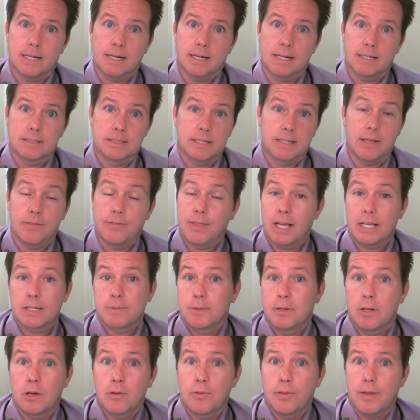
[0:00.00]
say thanks
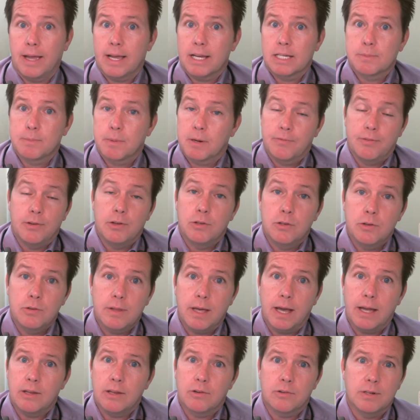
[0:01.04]
but no thanks. But if you do
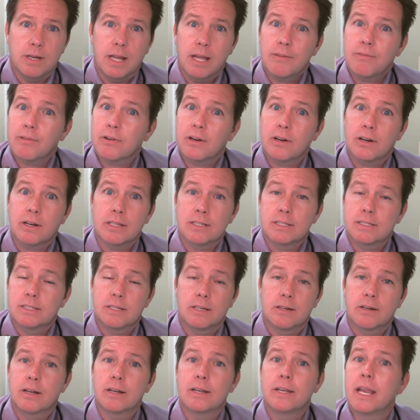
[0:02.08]
that, you're never gonna
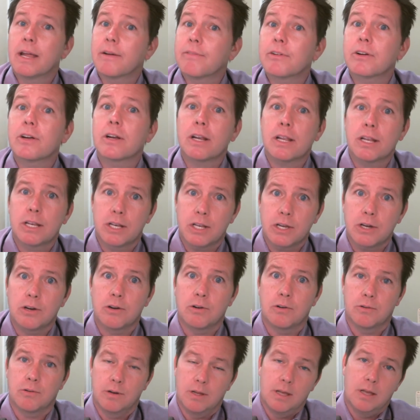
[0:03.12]
know